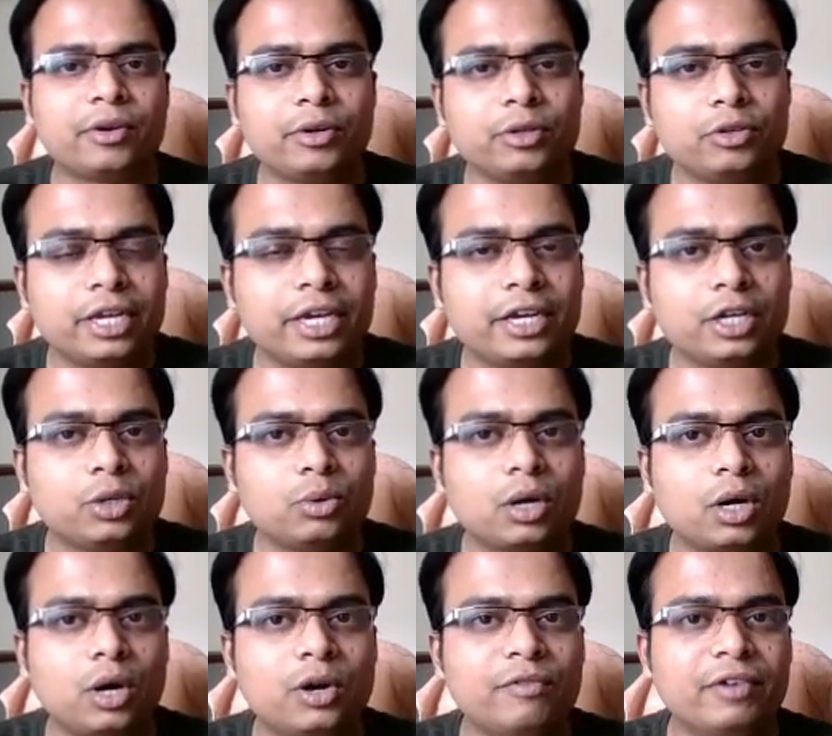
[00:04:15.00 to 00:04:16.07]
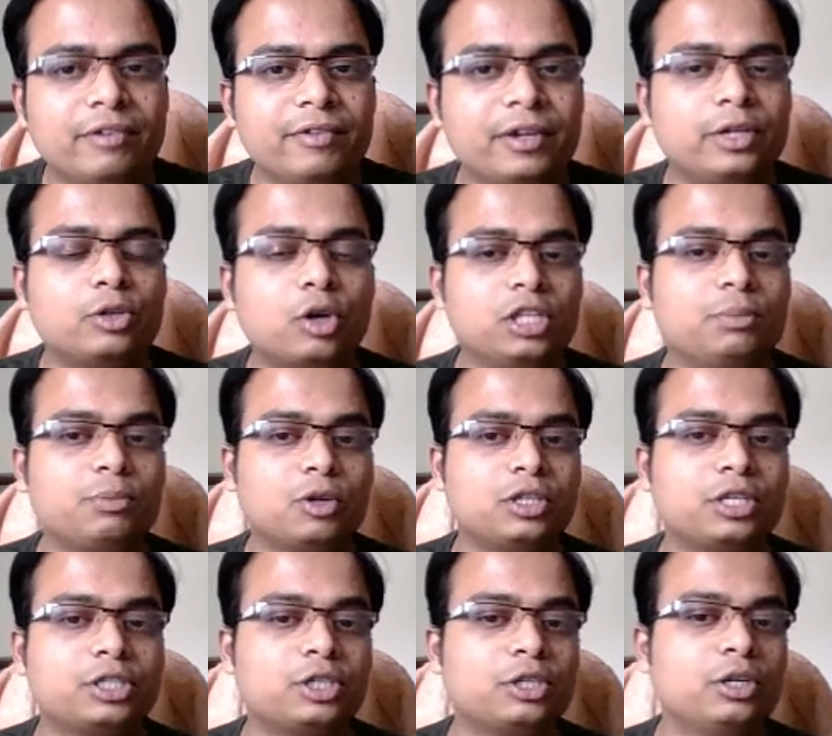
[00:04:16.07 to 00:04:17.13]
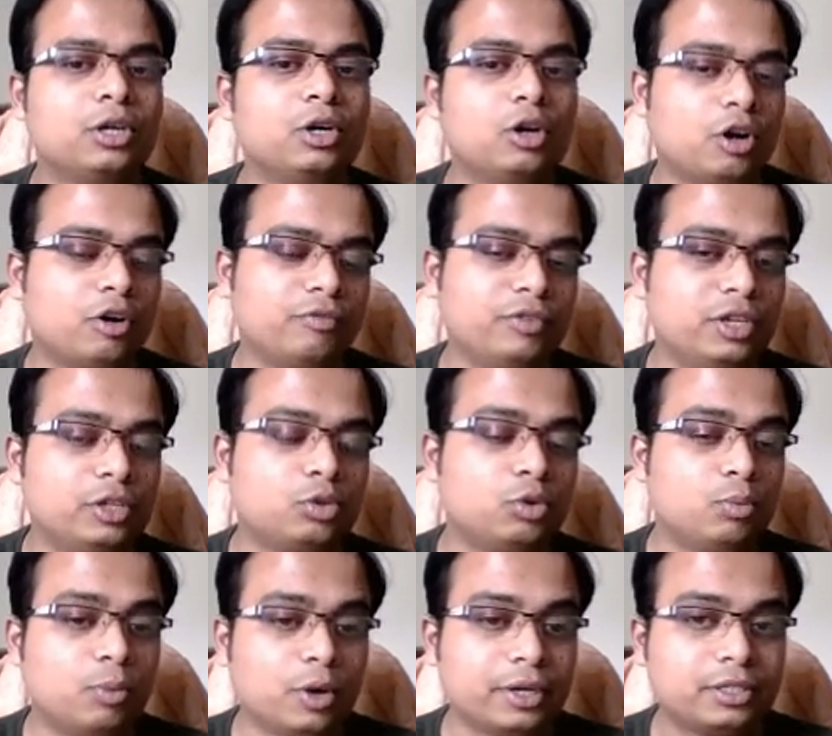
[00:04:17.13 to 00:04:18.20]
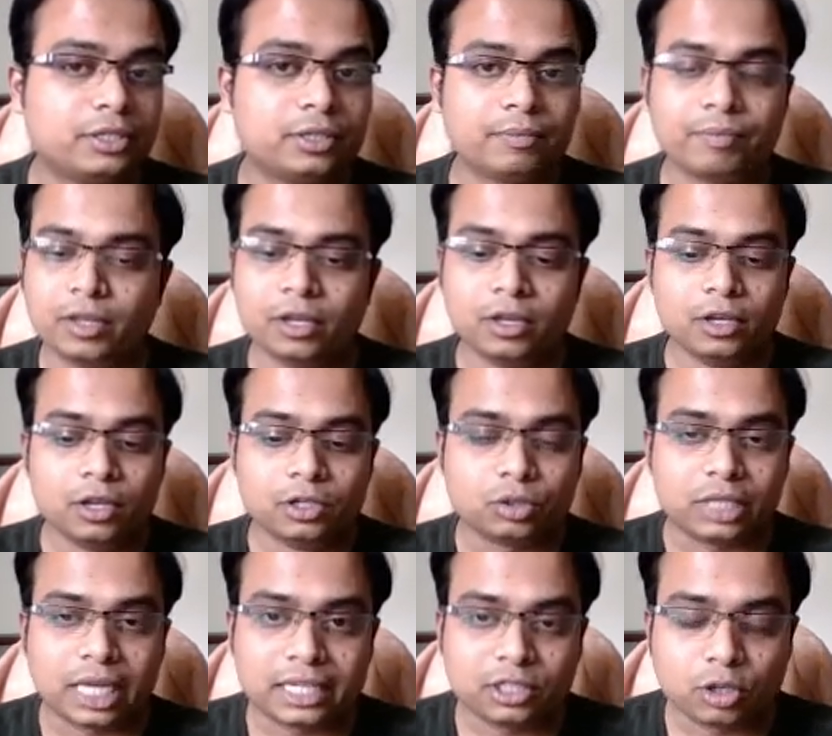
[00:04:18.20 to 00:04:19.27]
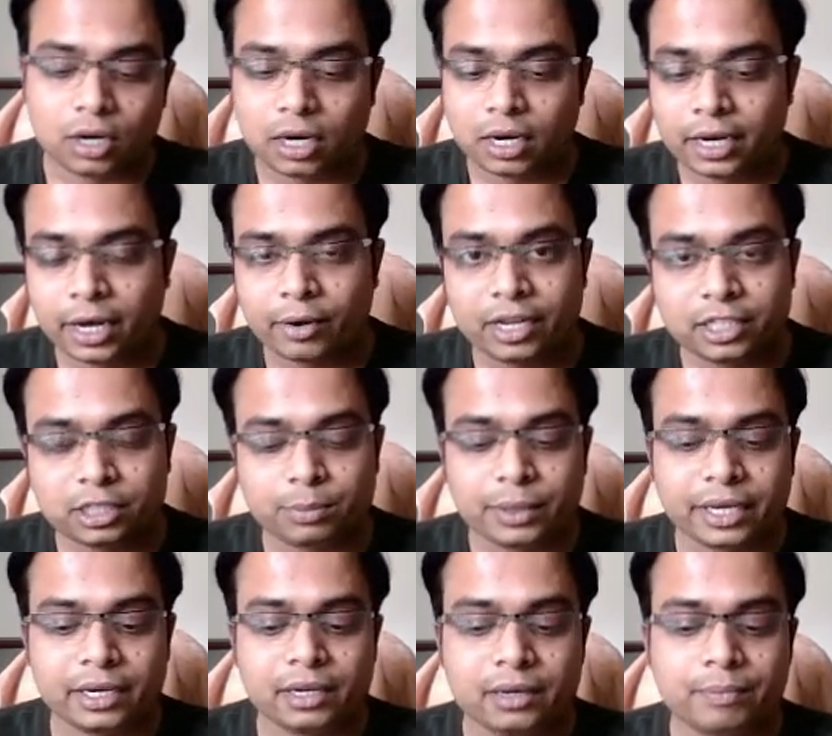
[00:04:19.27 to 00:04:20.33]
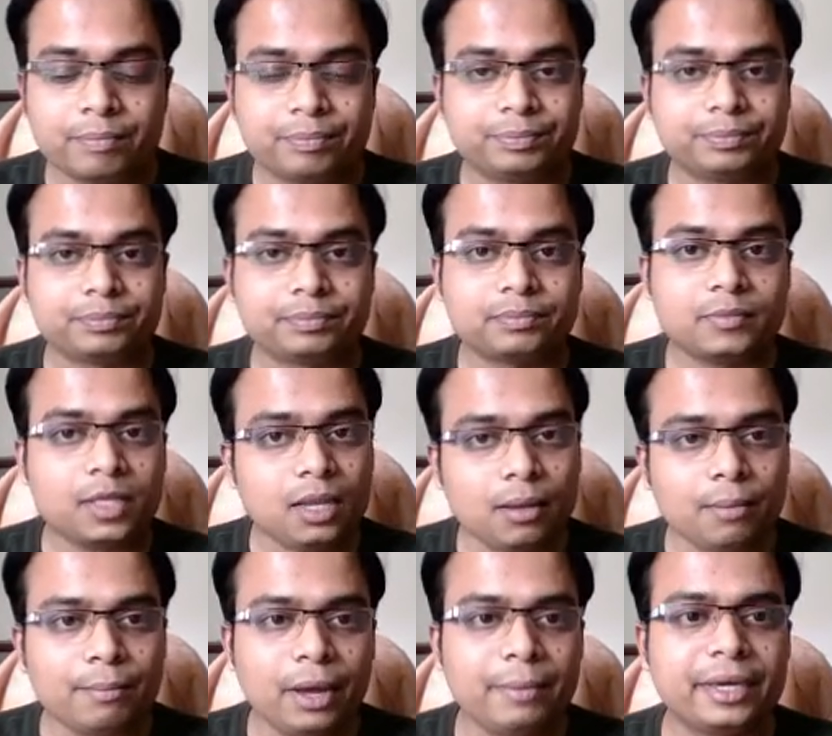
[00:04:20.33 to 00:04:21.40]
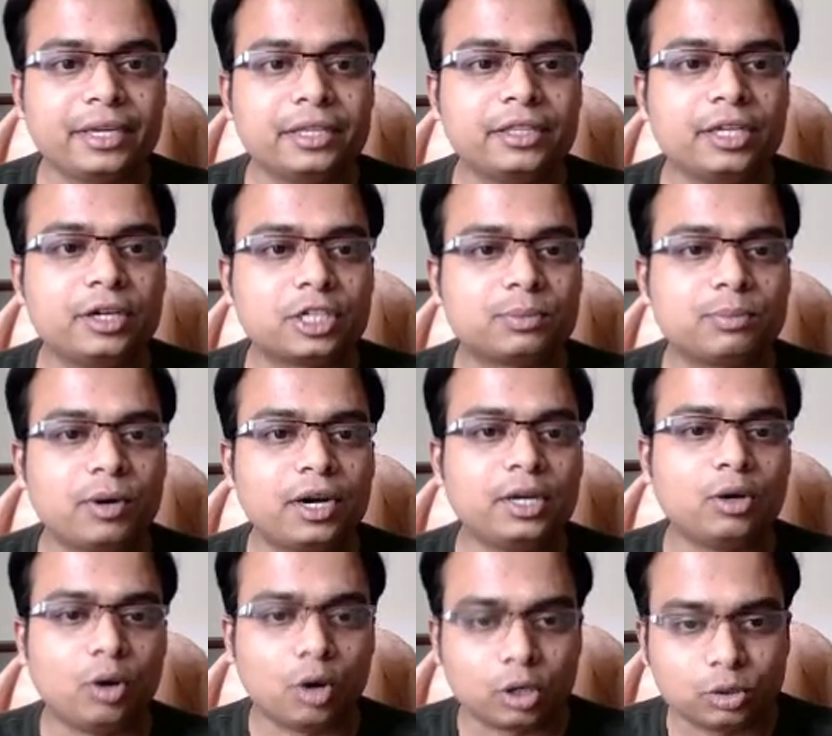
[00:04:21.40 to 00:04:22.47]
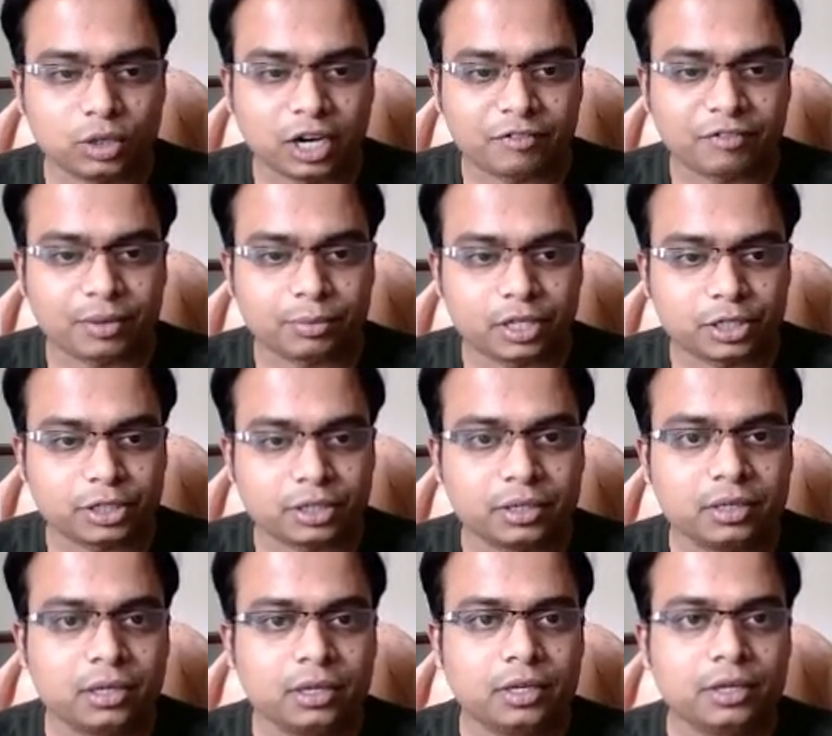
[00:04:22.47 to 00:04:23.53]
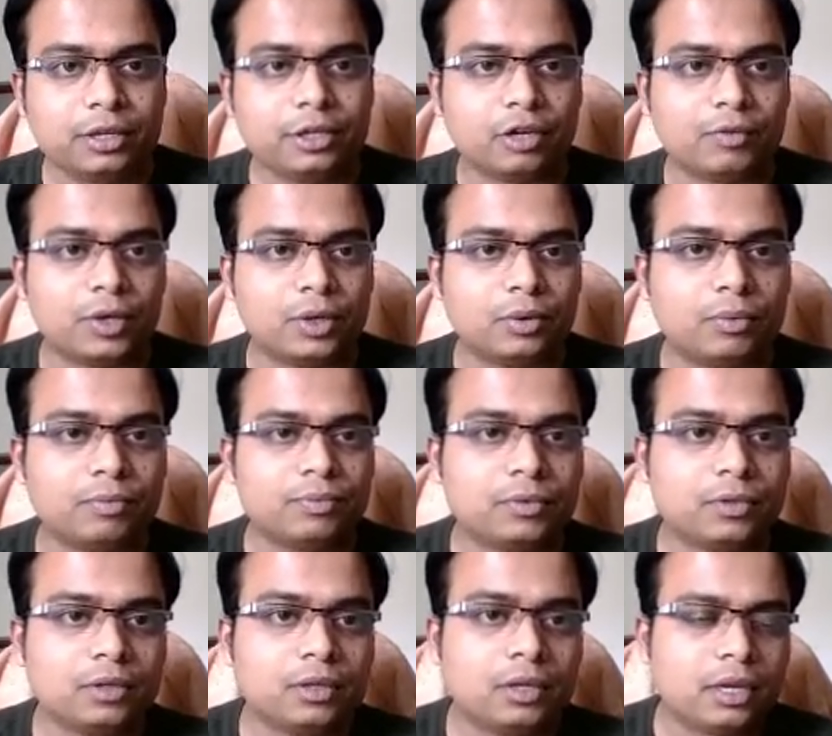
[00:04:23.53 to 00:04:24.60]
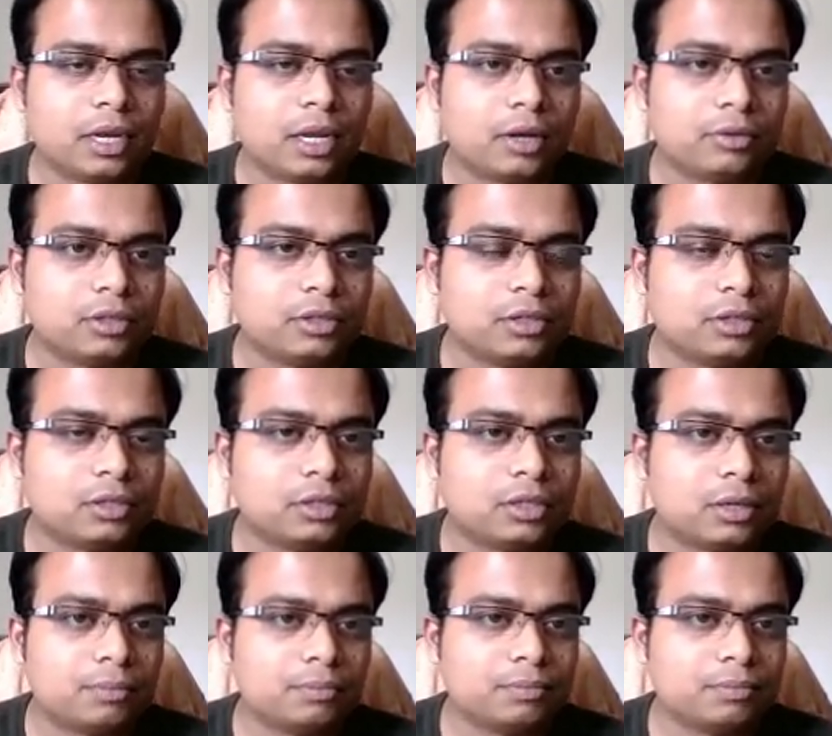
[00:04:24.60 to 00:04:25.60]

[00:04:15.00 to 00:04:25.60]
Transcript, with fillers: going to take into account when we draw the projection of these 2 points. So that's all. Now let's begin by making the corresponding orthographic projection. Here we go. Now this is